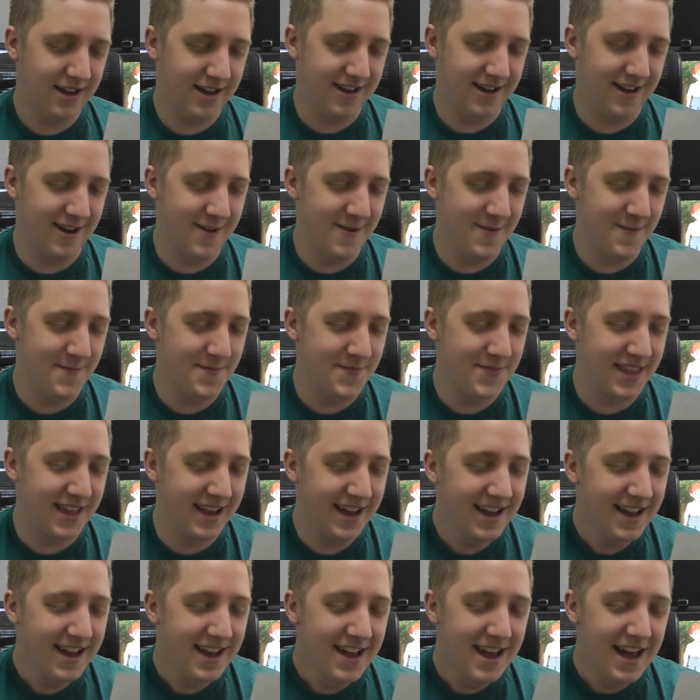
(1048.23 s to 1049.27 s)
but
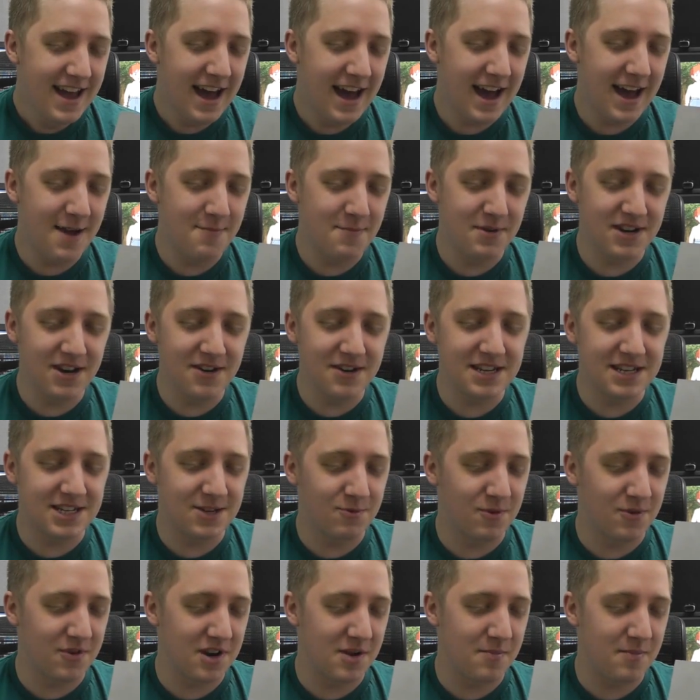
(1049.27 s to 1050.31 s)
no need
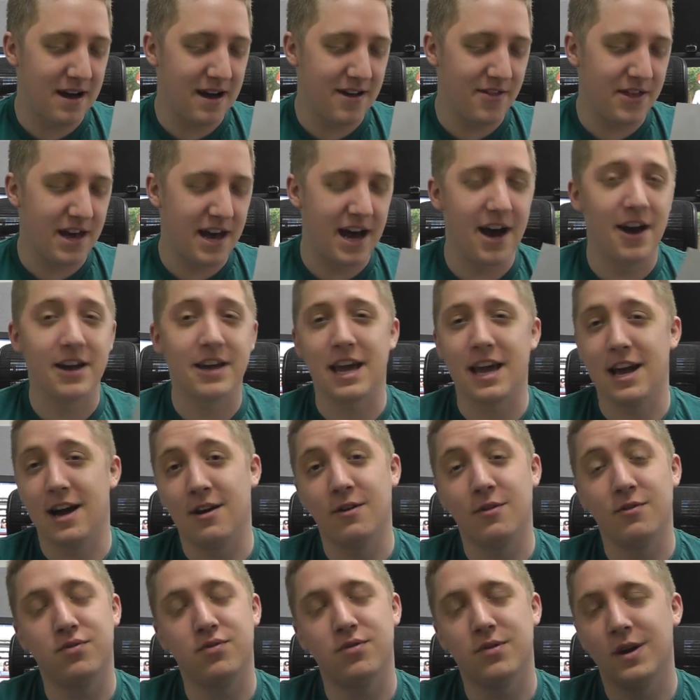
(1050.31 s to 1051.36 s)
to worry about that. Okay,
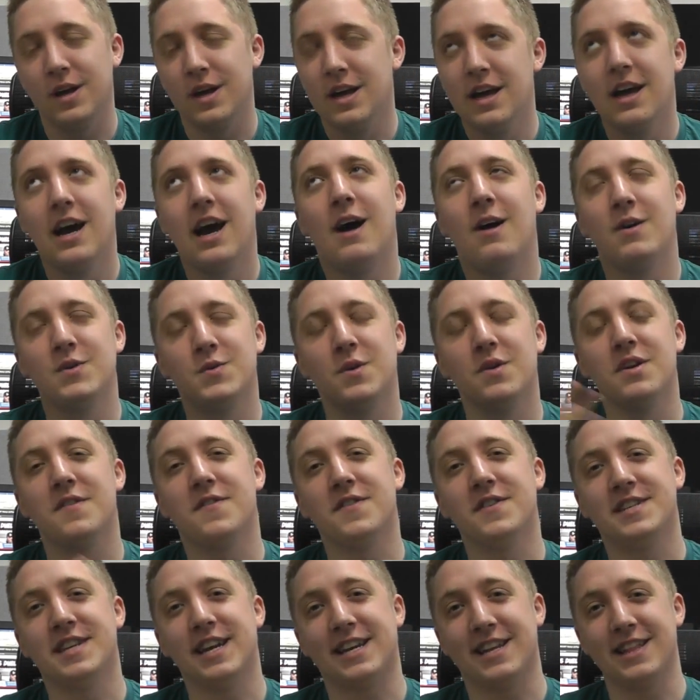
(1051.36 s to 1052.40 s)
I was worried
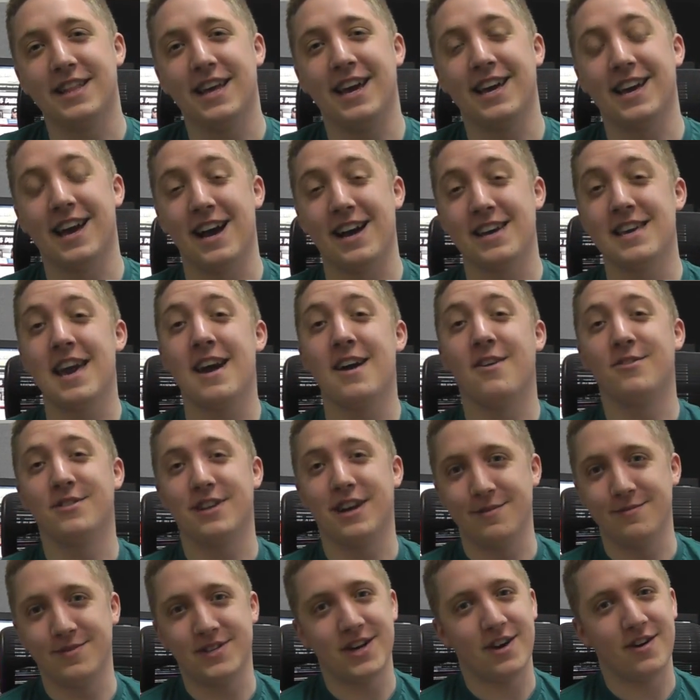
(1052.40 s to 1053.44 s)
for a second there. I yelled.
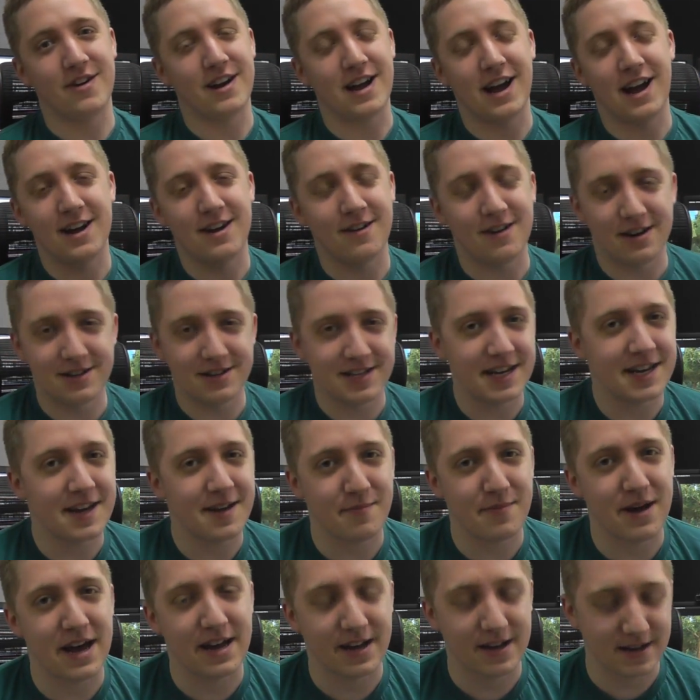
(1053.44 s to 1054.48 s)
I'm sorry. I'll take
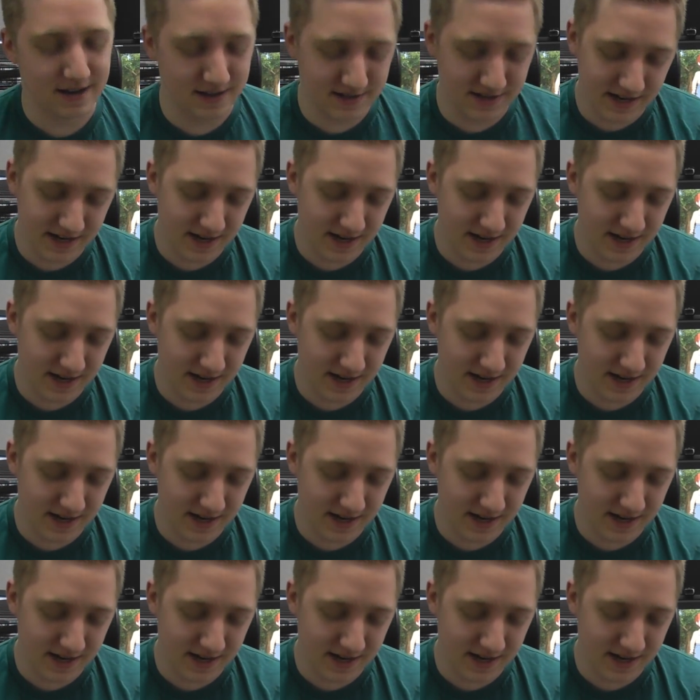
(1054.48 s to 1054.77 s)
it back.